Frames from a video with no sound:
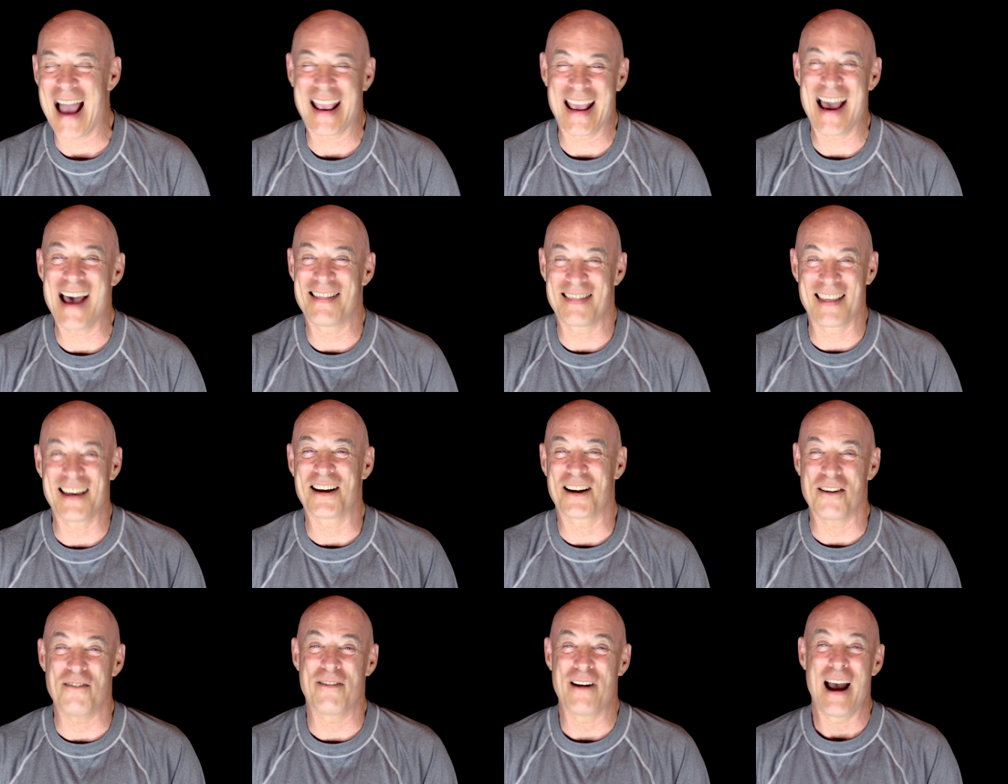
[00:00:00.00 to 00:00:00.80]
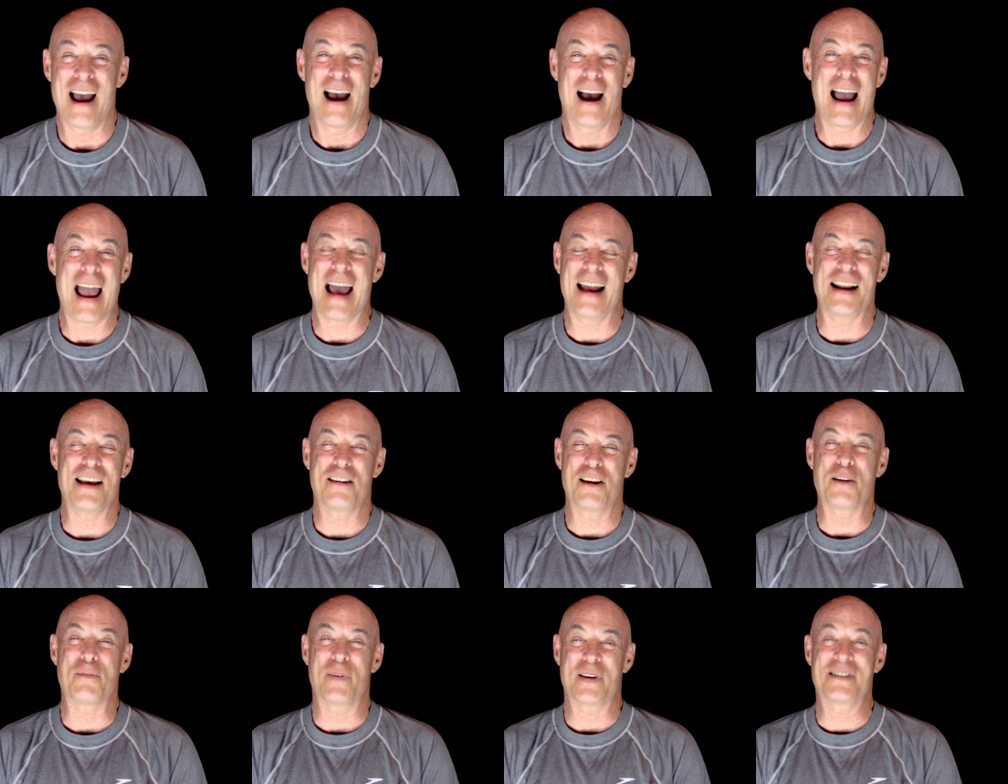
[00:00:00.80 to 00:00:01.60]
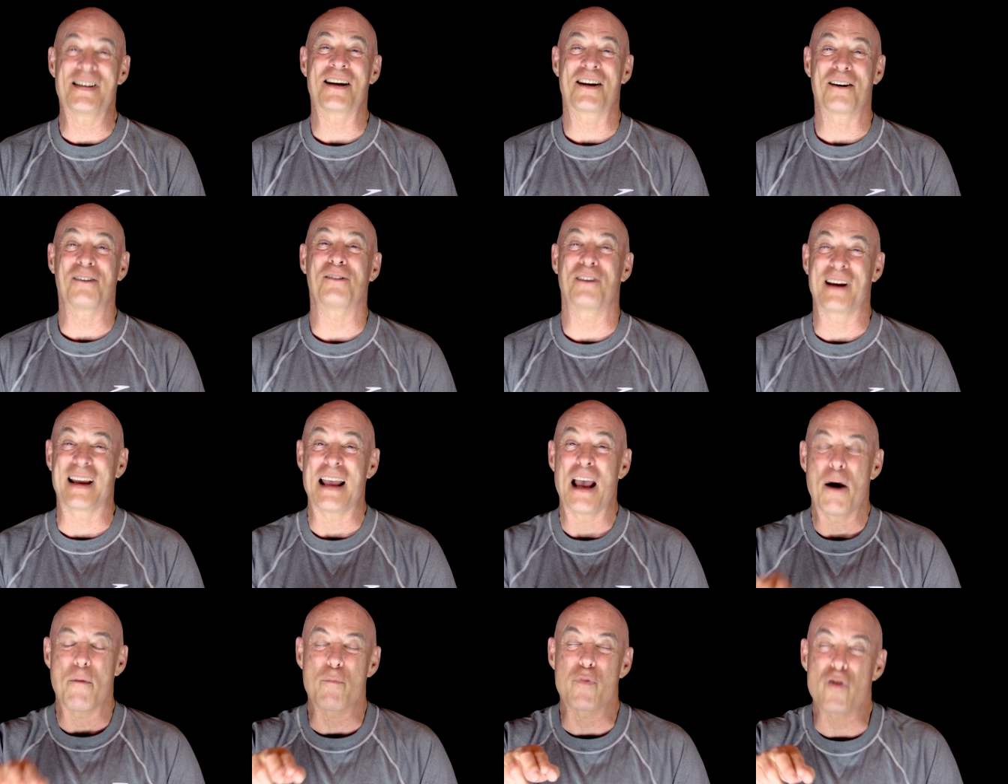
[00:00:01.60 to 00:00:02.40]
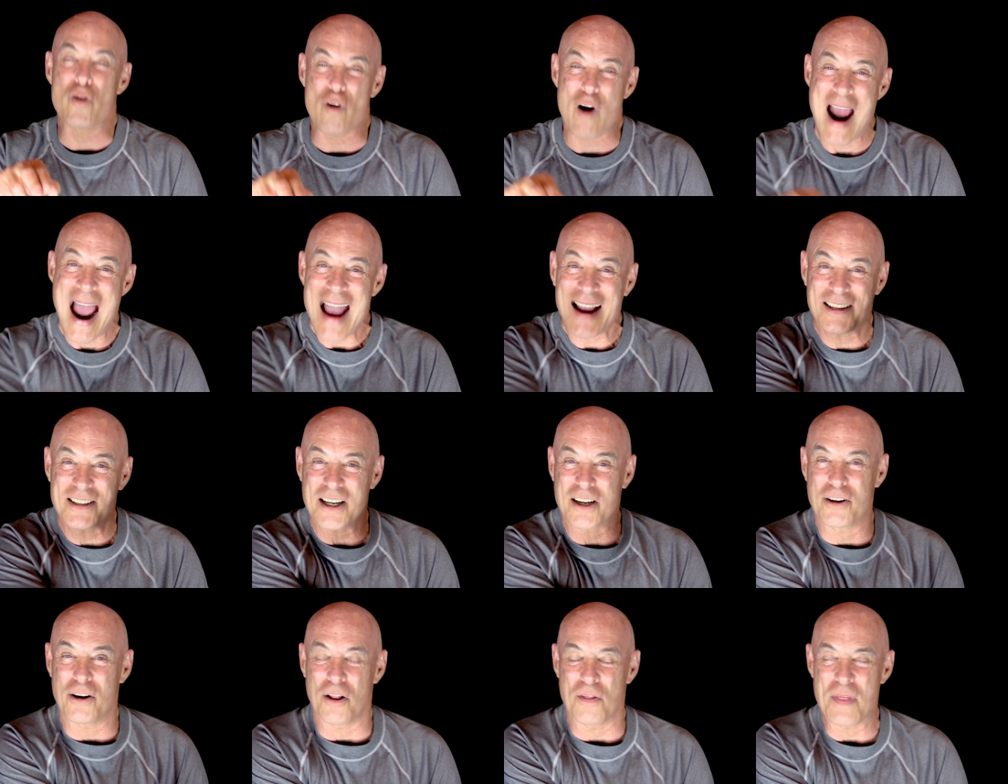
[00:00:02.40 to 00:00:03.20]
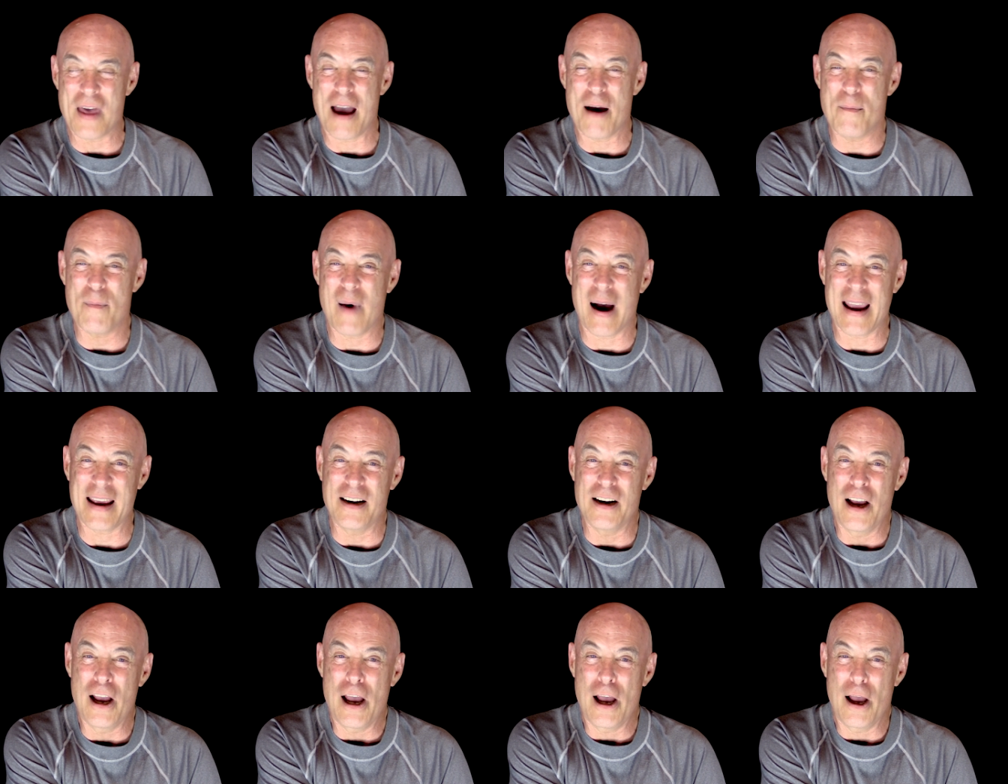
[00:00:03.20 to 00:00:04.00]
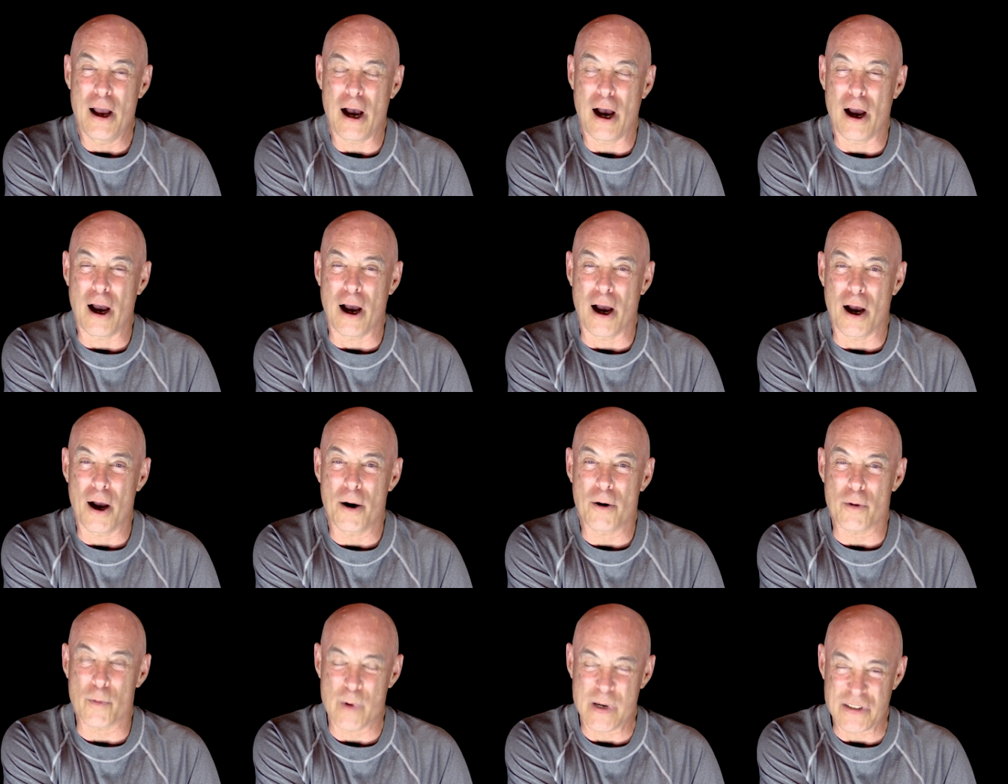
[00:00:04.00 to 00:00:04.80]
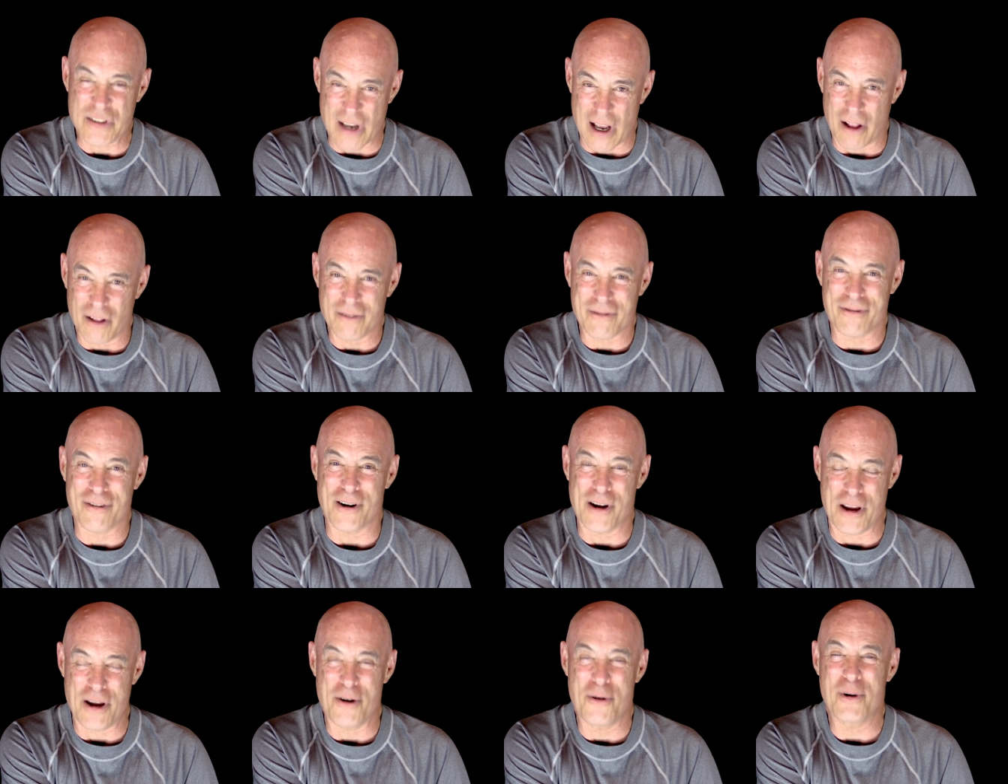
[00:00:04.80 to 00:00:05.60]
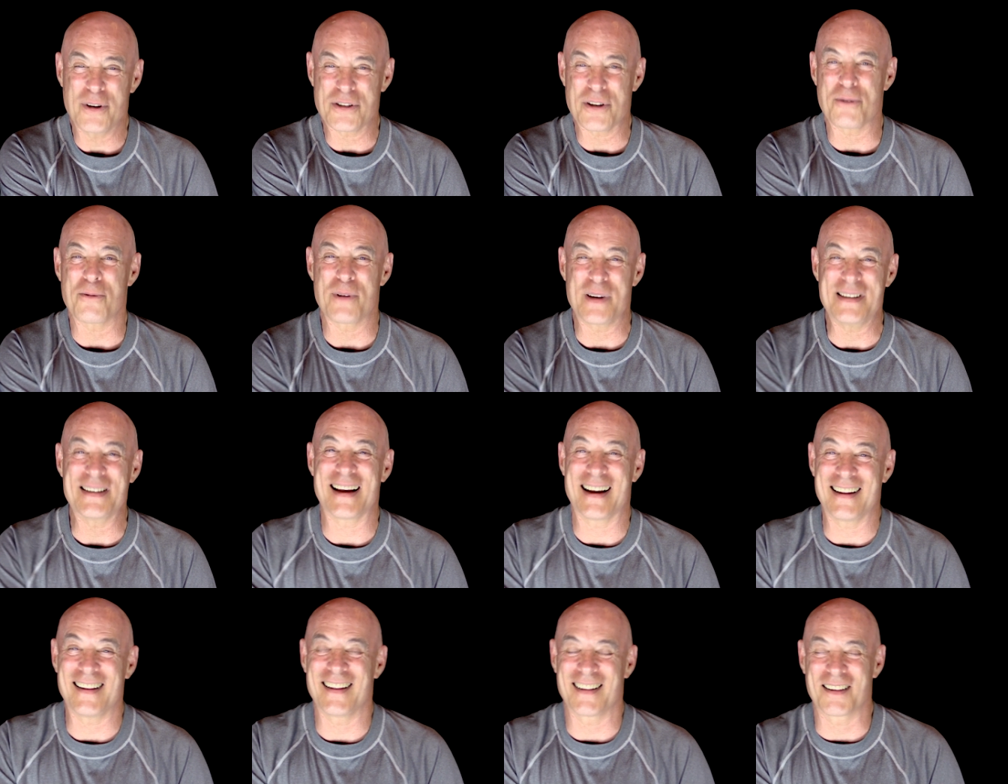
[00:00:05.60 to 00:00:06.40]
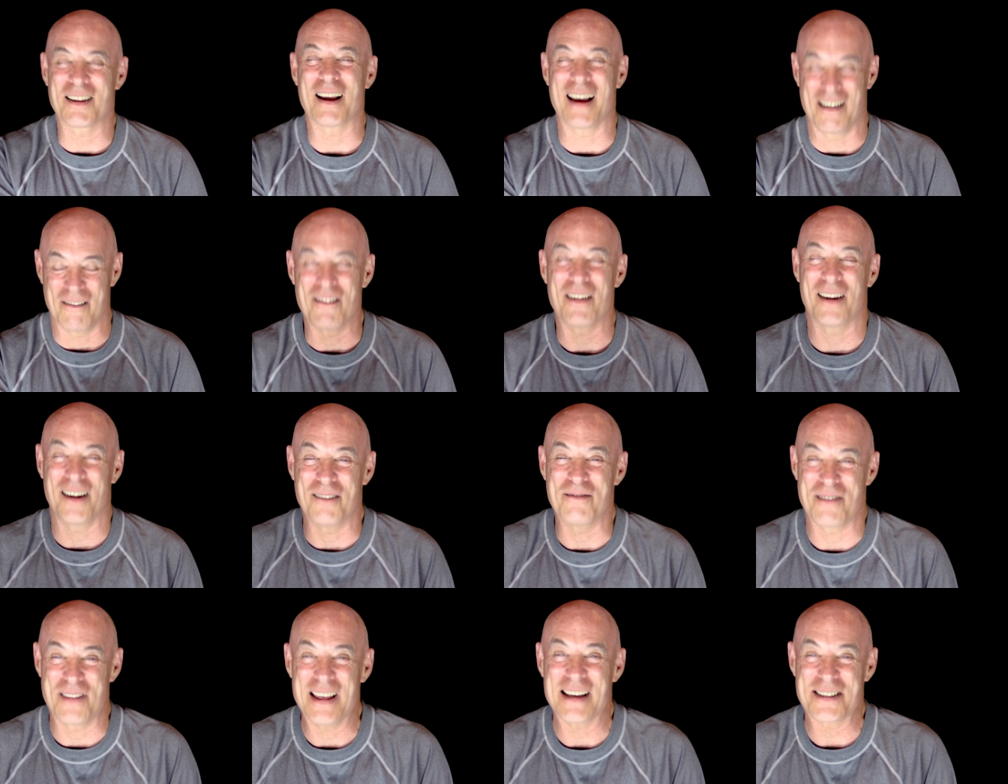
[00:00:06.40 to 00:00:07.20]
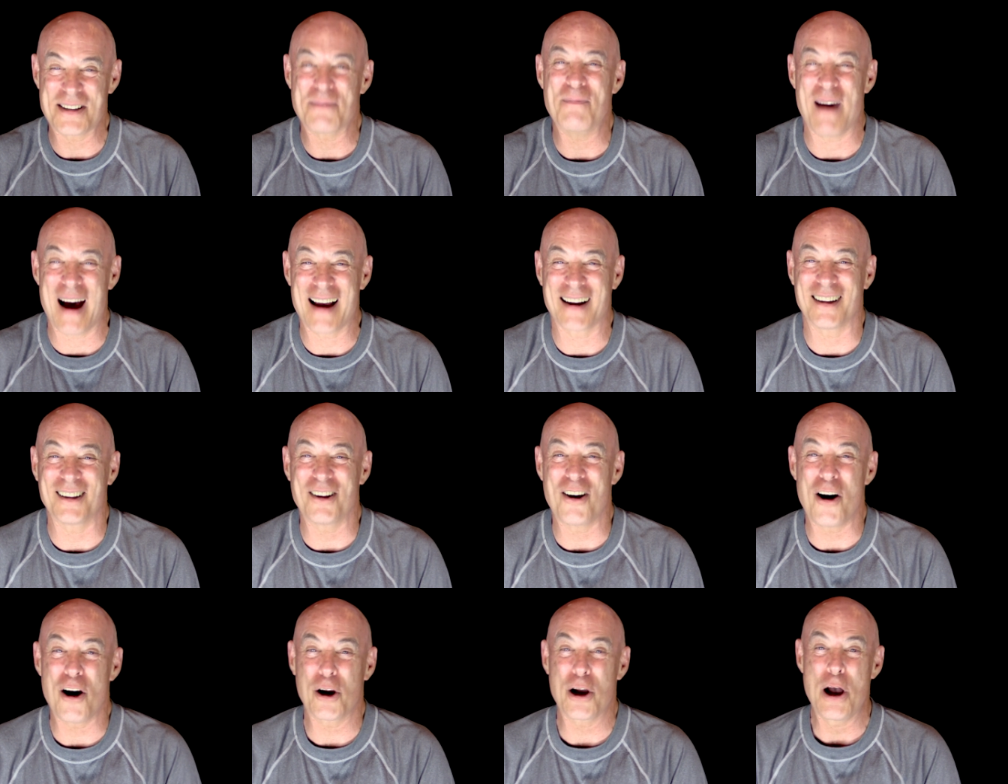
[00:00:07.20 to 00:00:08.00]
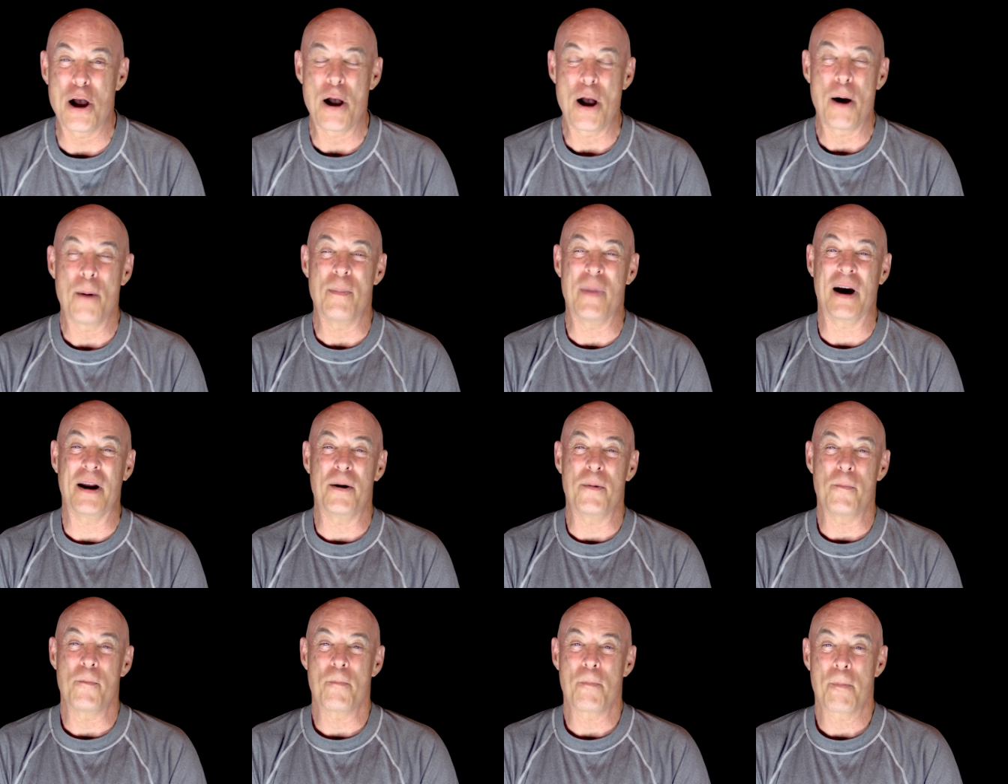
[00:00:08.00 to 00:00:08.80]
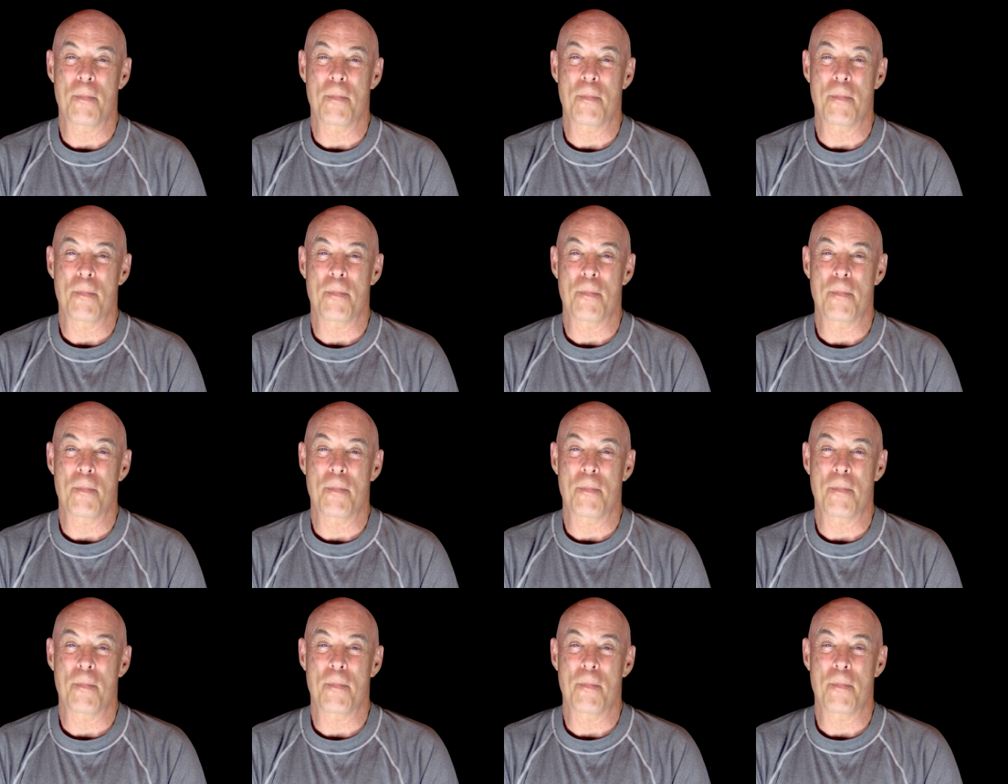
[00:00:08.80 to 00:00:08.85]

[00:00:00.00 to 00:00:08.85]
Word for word: I can't think of anything particularly practical that might uh, result for you as a result of, of this monologue, but